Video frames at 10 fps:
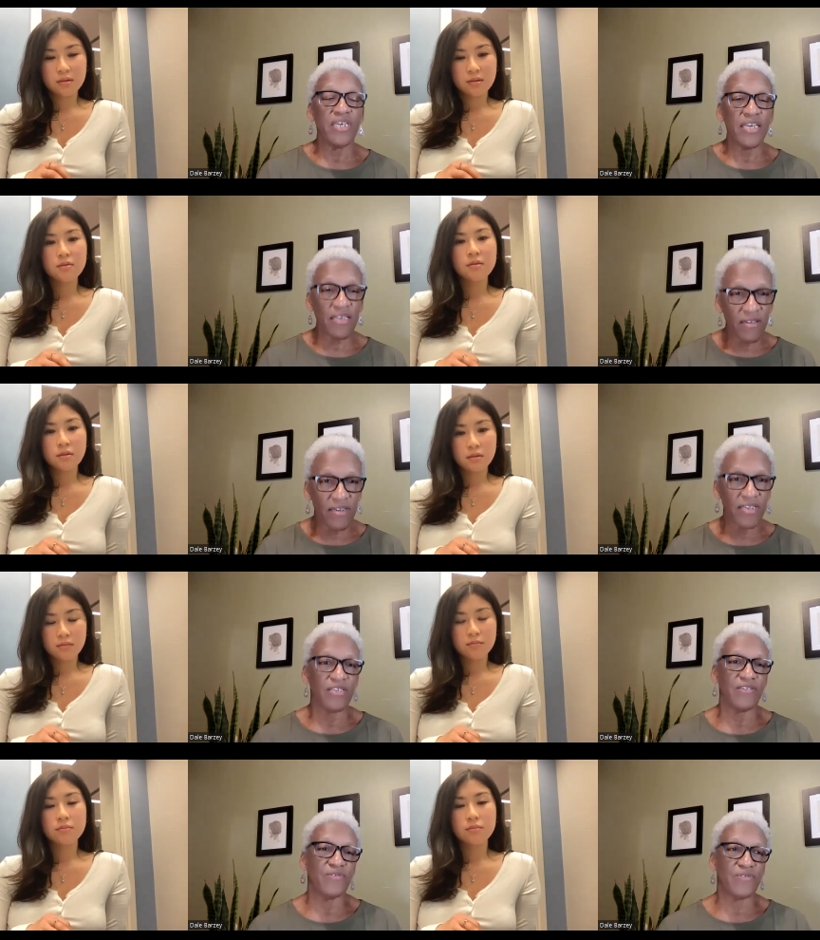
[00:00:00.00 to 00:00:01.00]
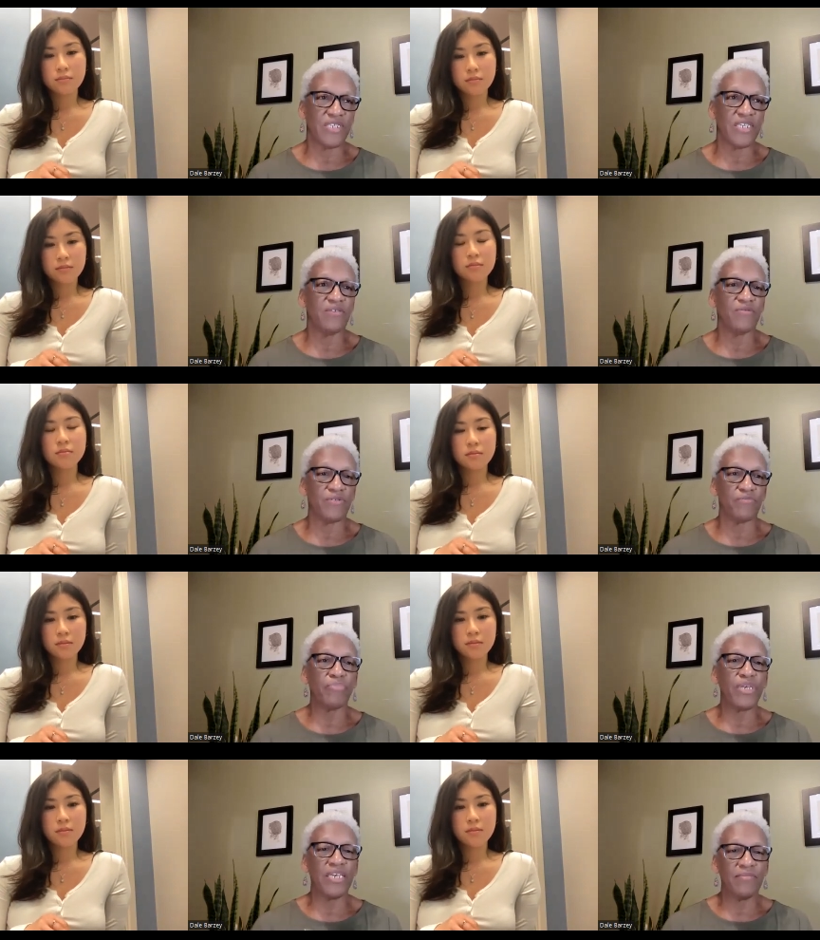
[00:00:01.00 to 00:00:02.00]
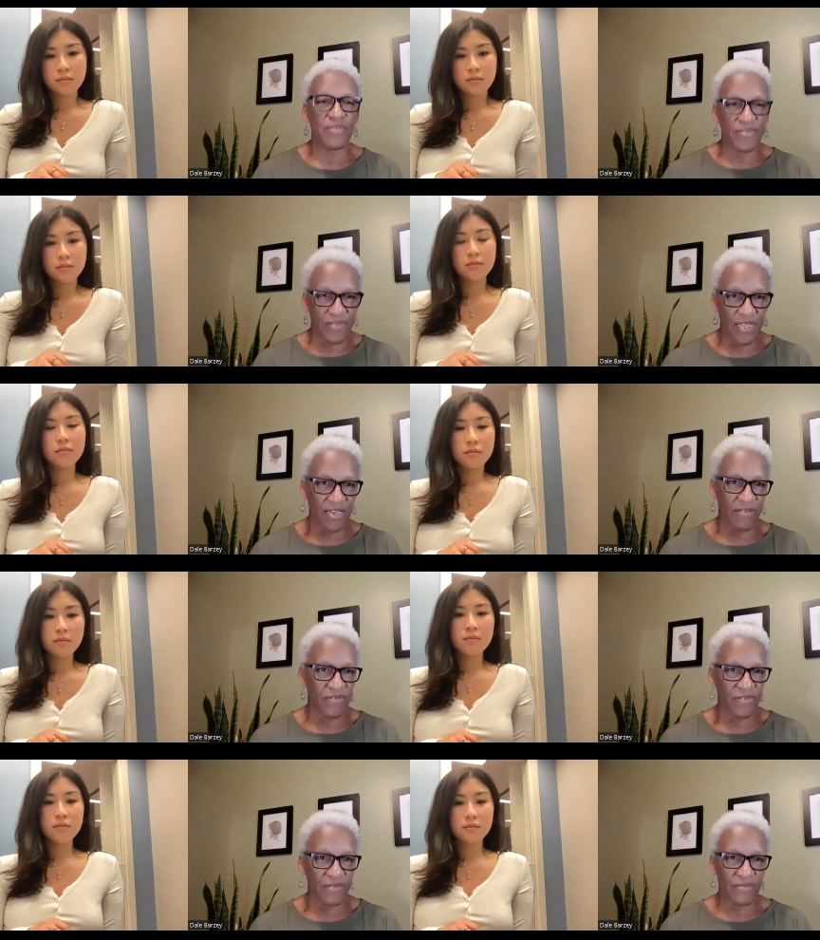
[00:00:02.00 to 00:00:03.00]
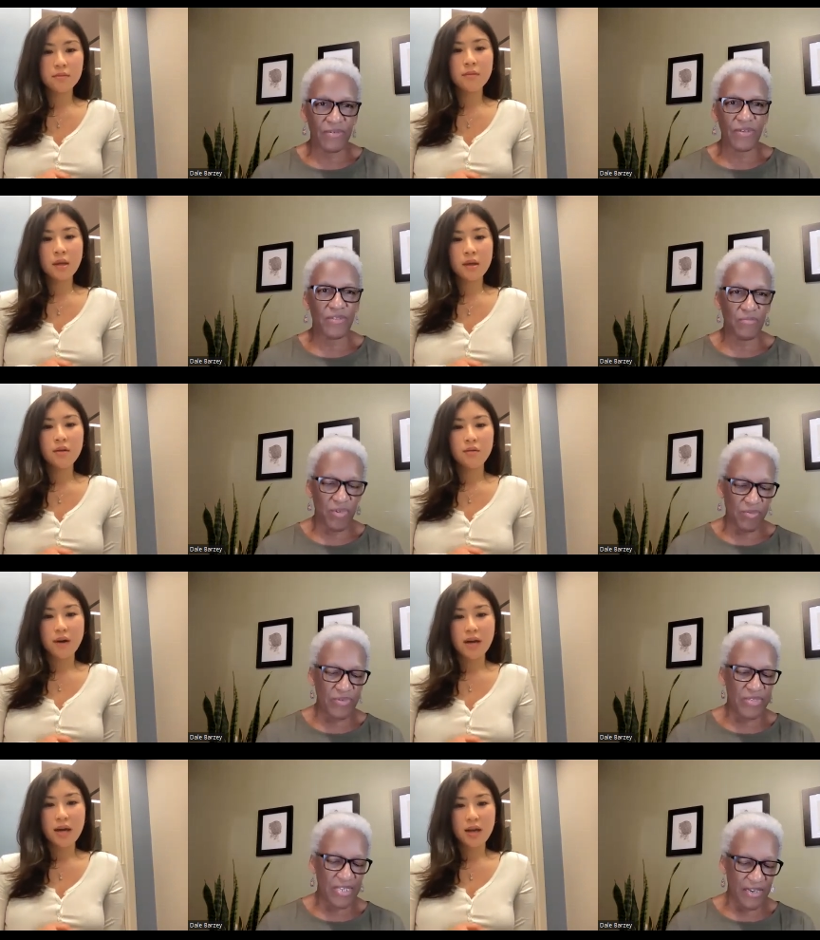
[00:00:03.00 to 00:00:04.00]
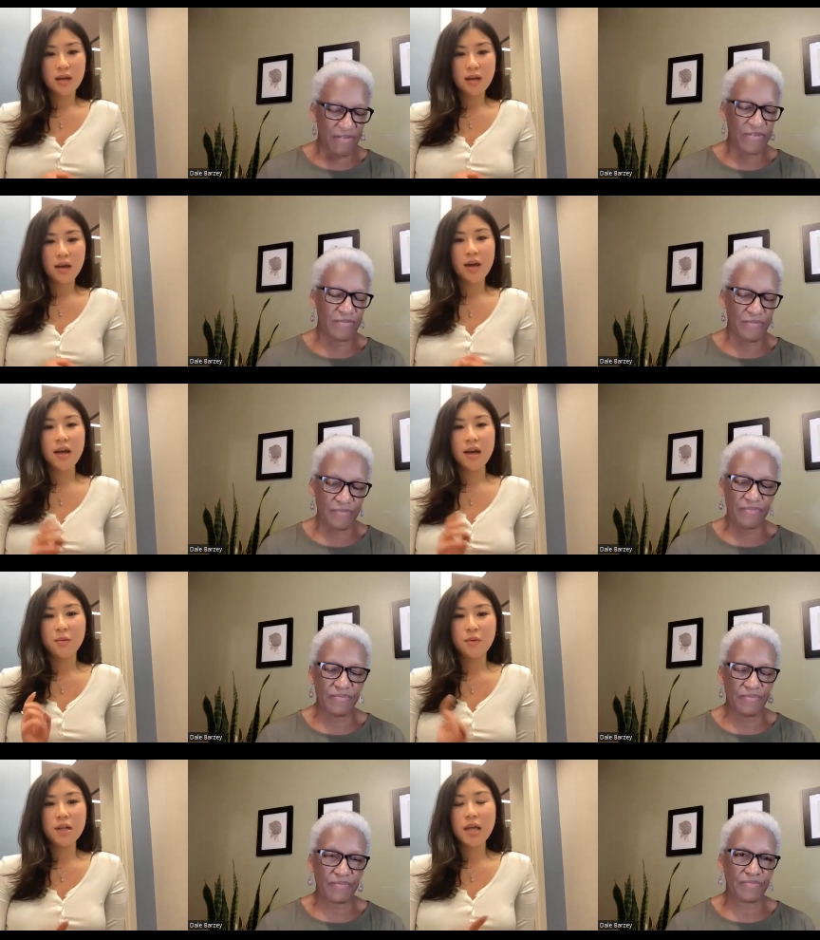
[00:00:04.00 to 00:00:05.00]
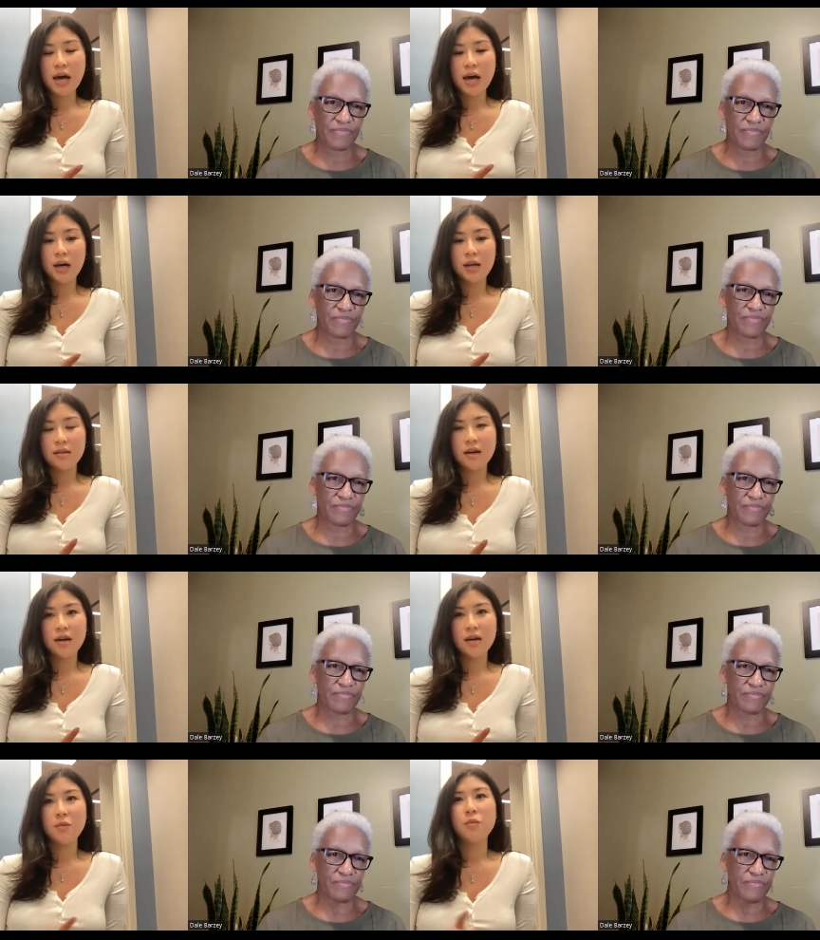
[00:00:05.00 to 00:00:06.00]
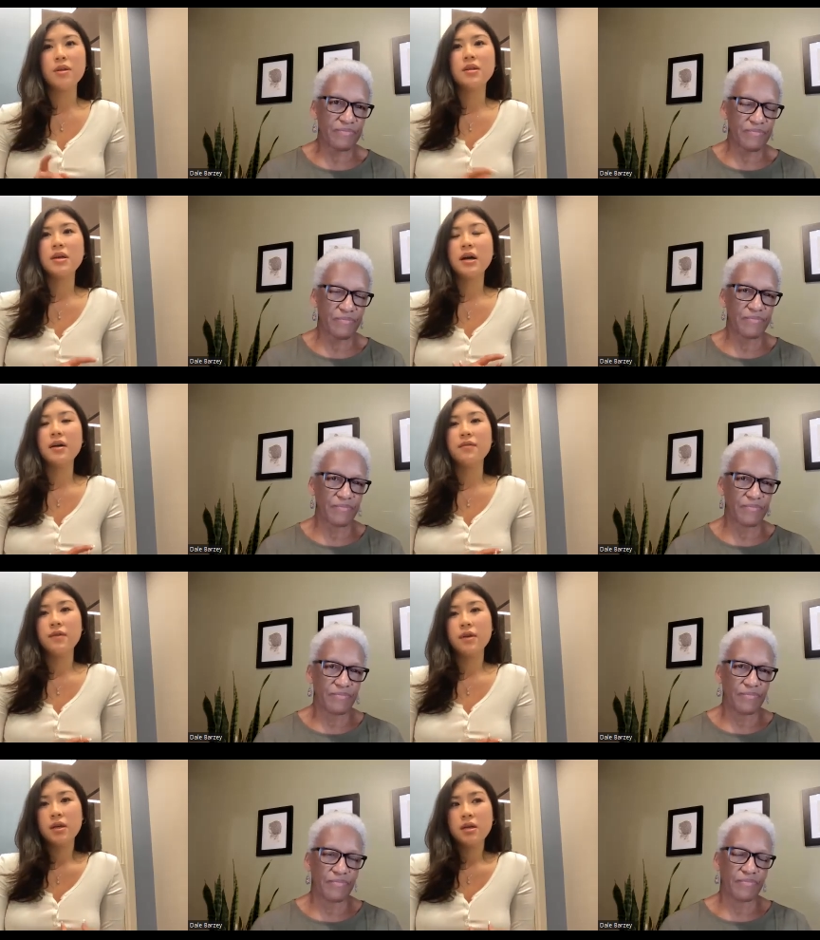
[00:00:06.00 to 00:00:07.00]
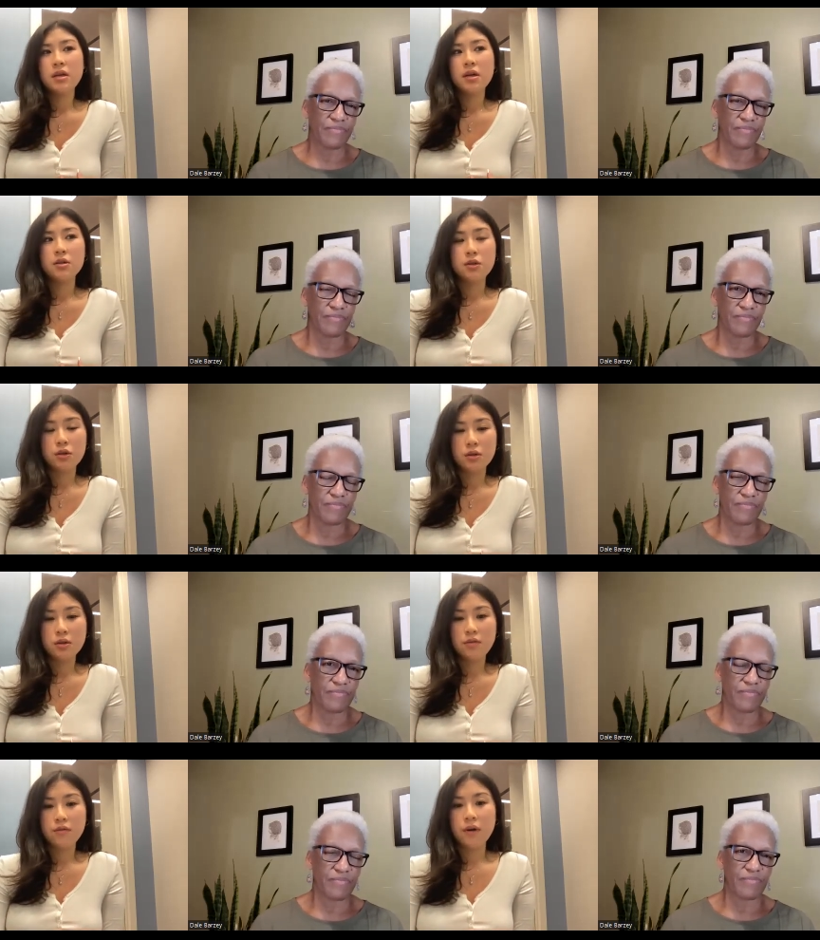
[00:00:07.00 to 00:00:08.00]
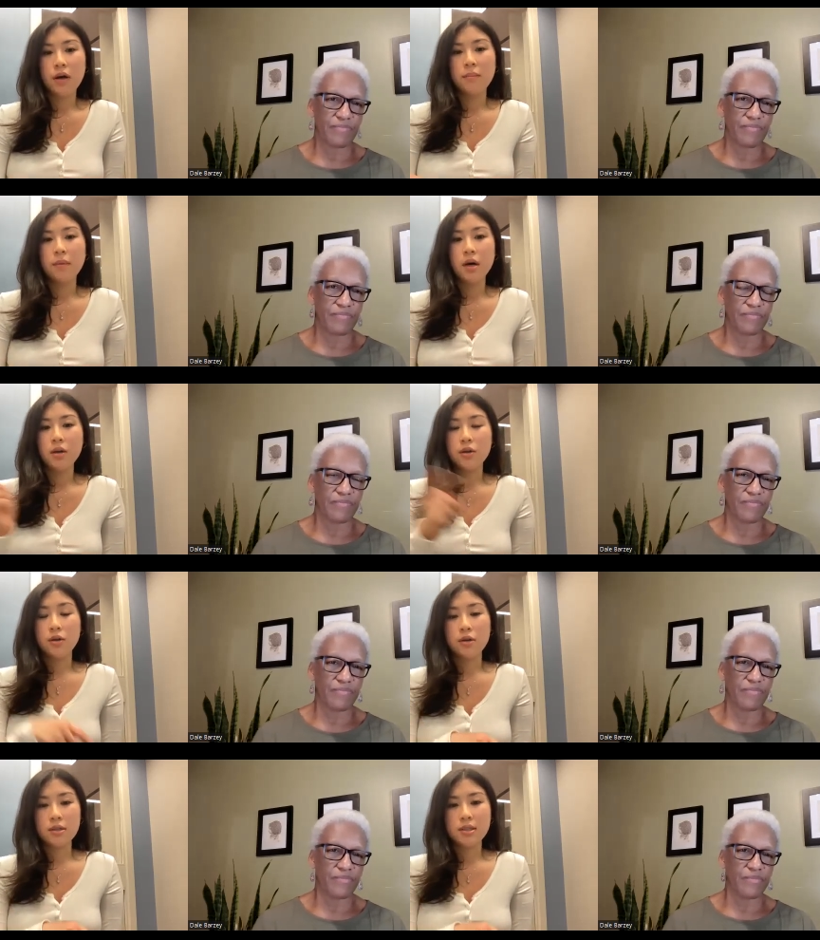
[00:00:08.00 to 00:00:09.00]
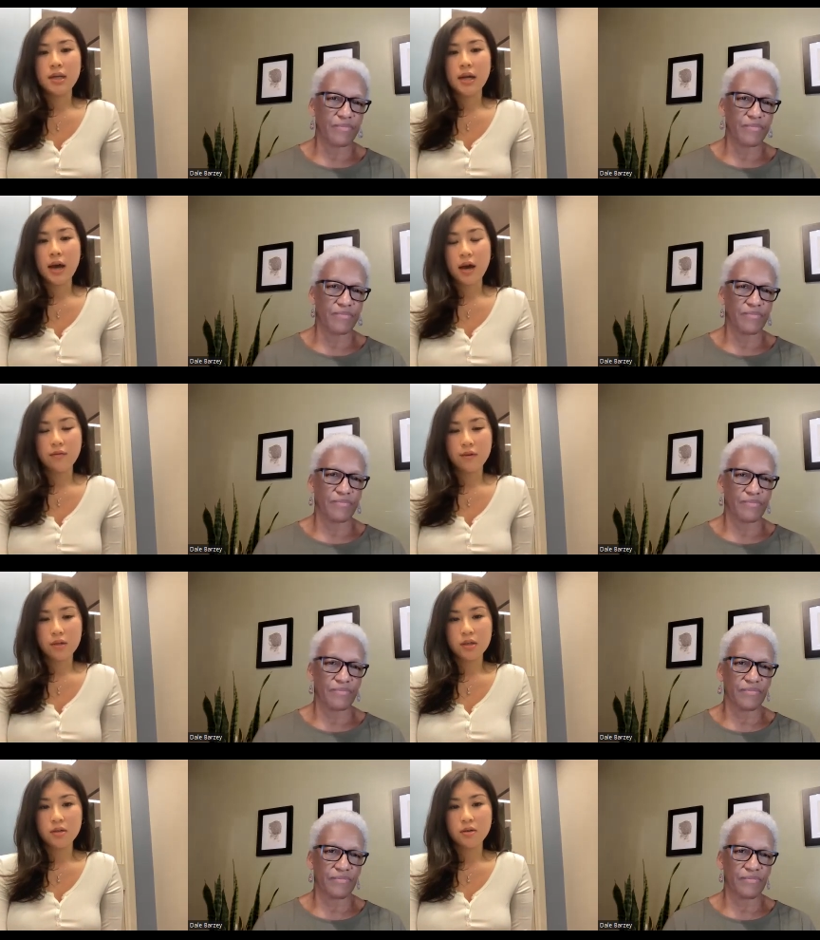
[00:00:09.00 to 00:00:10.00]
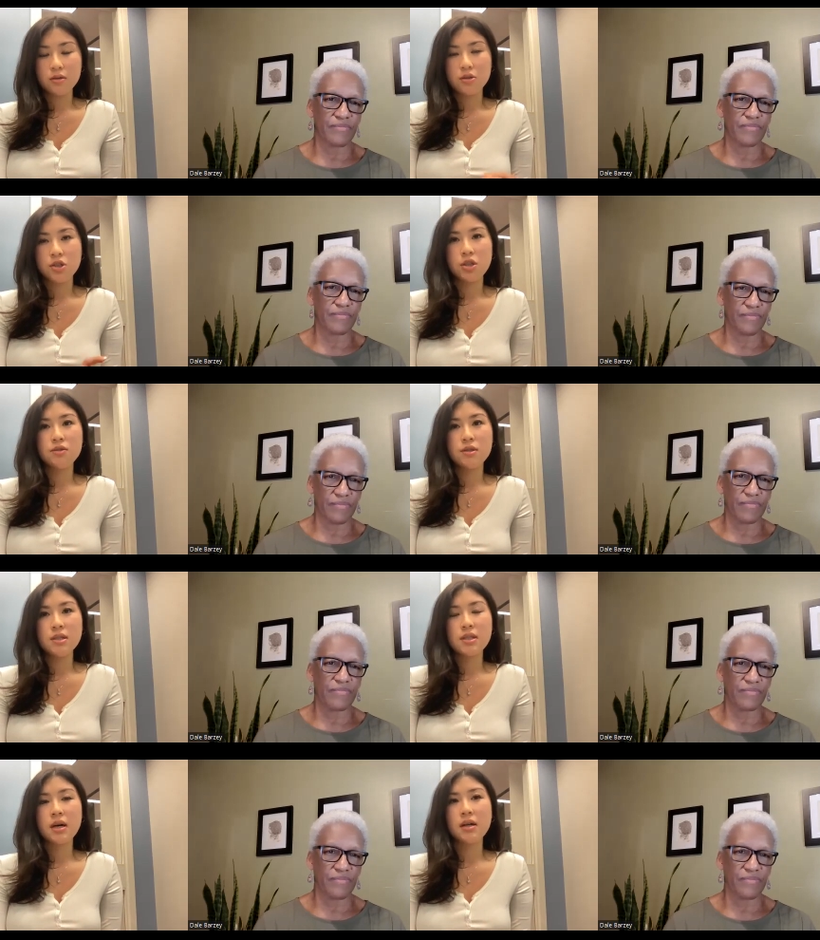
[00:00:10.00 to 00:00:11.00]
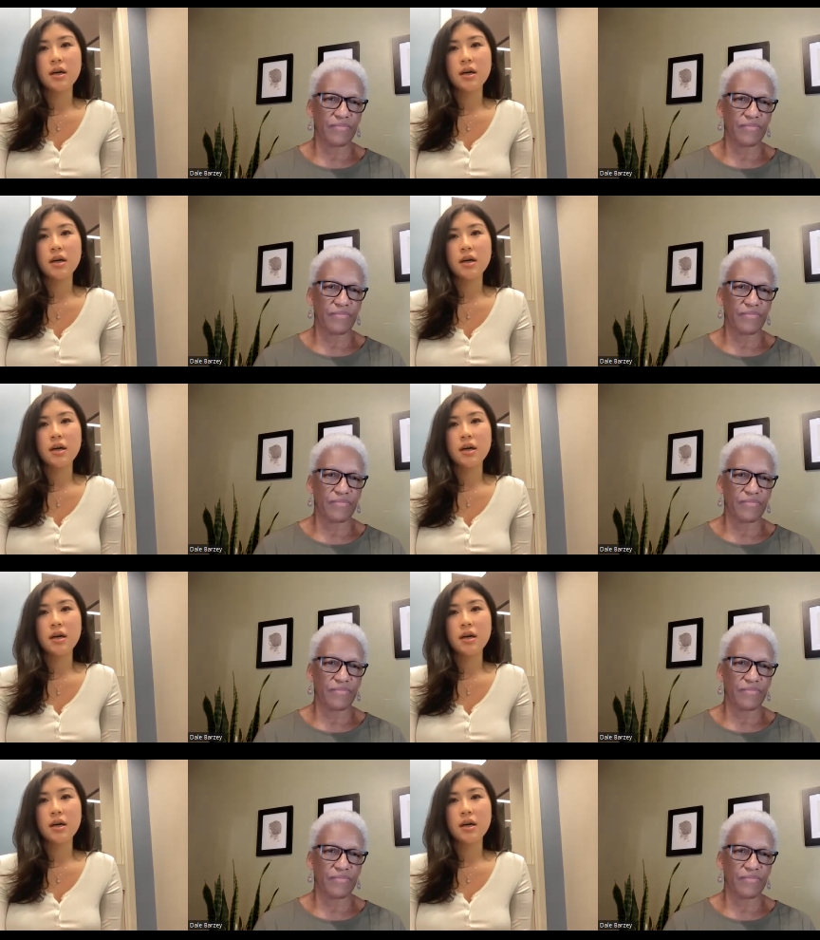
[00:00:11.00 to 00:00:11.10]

Speaker 1: Particularly, you're dealing with people's lives, with other right. people's lives. And I mm-hmm. will
Speaker 2: add that one thing I've learned from a nurse that I had for clinicals. She used to tell